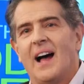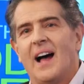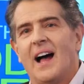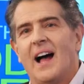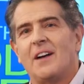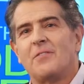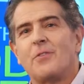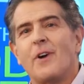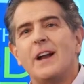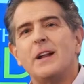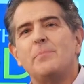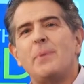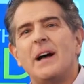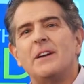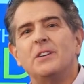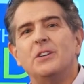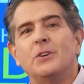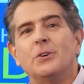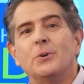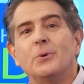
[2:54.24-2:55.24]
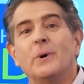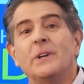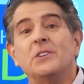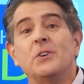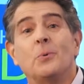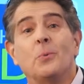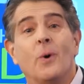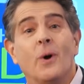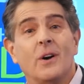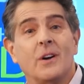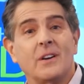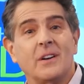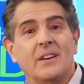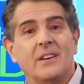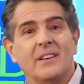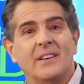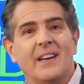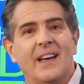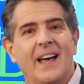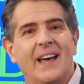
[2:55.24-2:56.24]
I've read about you and your work,
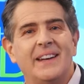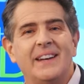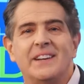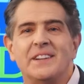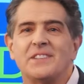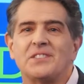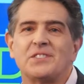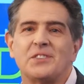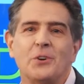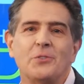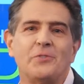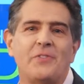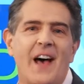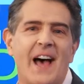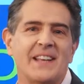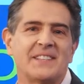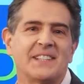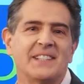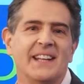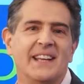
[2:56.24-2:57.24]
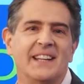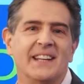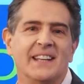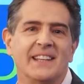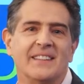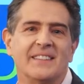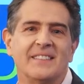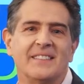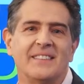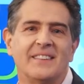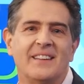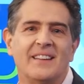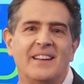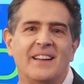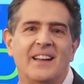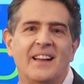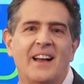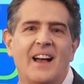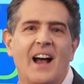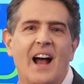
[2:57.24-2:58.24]
and it is so fascinating.
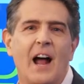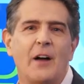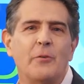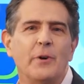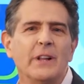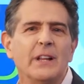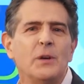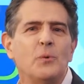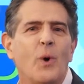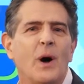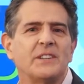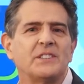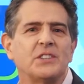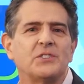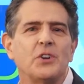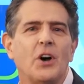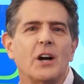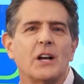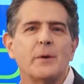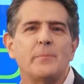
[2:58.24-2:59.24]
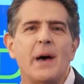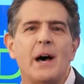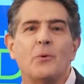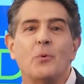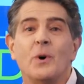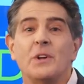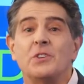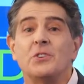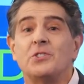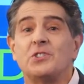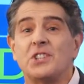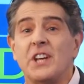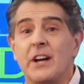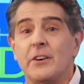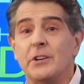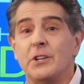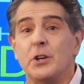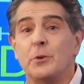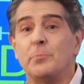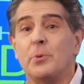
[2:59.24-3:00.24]
I really want to talk about what you
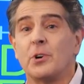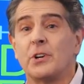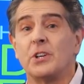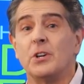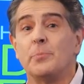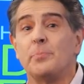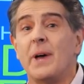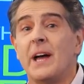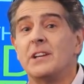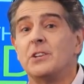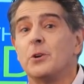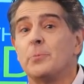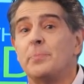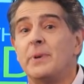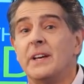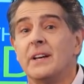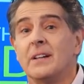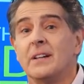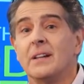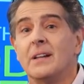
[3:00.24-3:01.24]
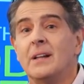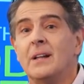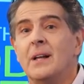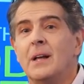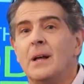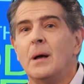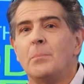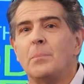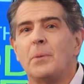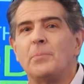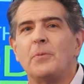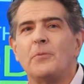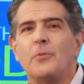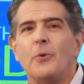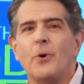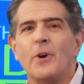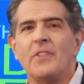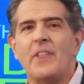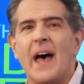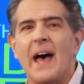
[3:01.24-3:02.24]
share in your book, Your Pet, Your Pill. But
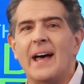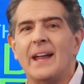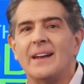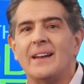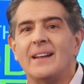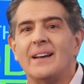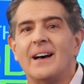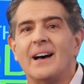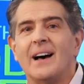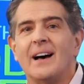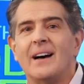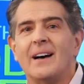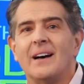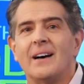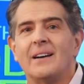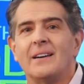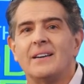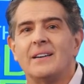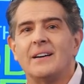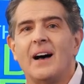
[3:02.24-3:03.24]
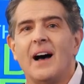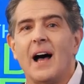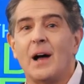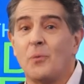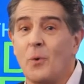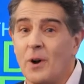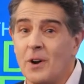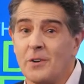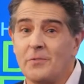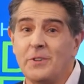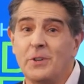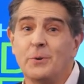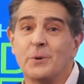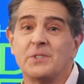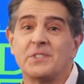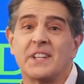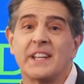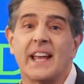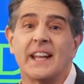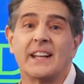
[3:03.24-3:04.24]
before that, I want our
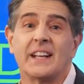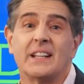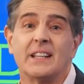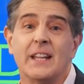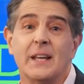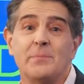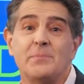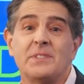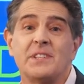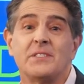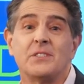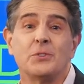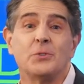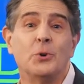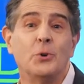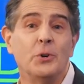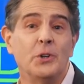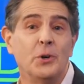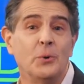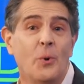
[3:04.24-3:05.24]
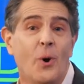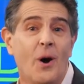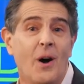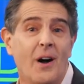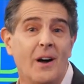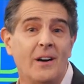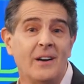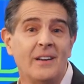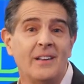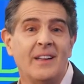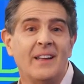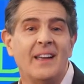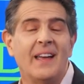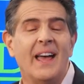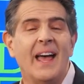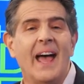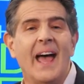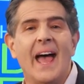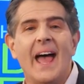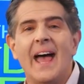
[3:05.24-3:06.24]
viewers to get a glimpse into who you are
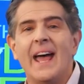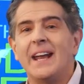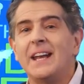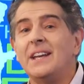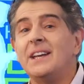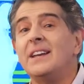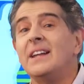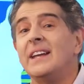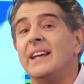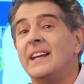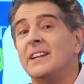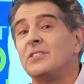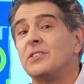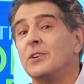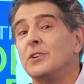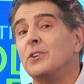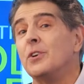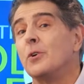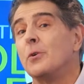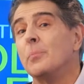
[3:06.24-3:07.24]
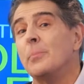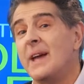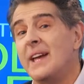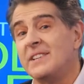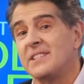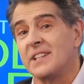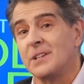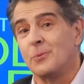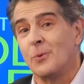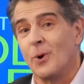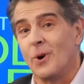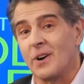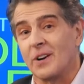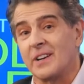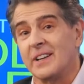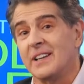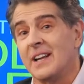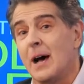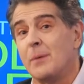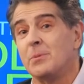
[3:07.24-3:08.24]
and into your amazing
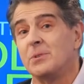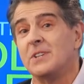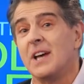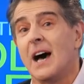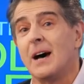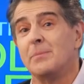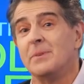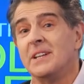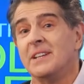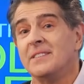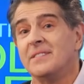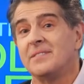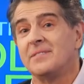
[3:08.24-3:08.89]
work in Abu Dhabi.